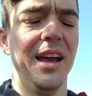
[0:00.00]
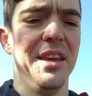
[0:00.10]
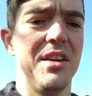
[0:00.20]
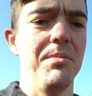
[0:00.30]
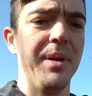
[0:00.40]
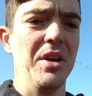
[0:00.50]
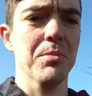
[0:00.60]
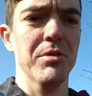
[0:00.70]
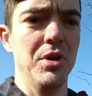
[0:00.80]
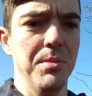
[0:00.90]
You can pick up
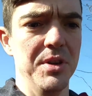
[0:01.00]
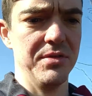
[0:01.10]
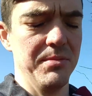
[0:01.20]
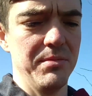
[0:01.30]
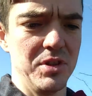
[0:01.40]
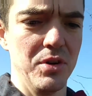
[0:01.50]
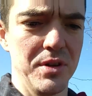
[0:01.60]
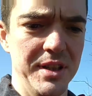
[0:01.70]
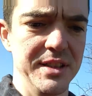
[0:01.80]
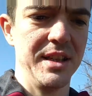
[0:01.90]
rumours from talking to